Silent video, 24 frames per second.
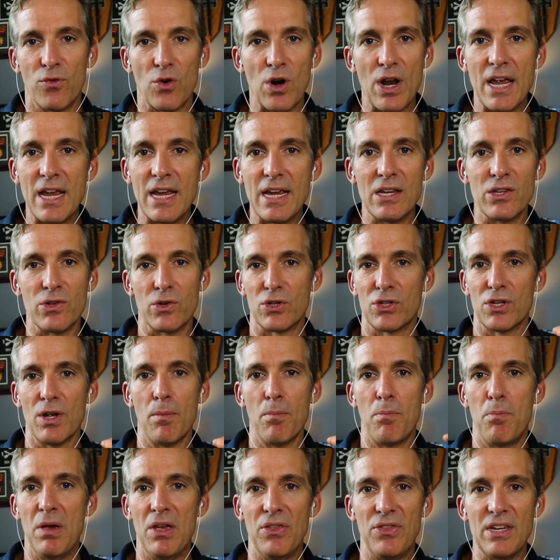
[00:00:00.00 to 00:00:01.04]
phrase or
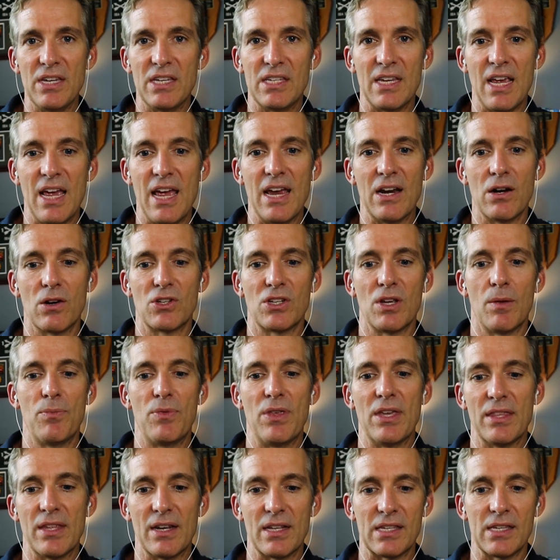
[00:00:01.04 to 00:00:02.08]
some pithy saying or
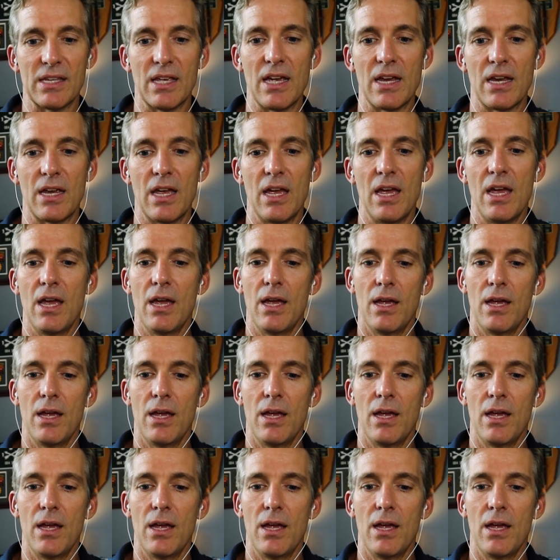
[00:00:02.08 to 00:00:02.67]
something that's like,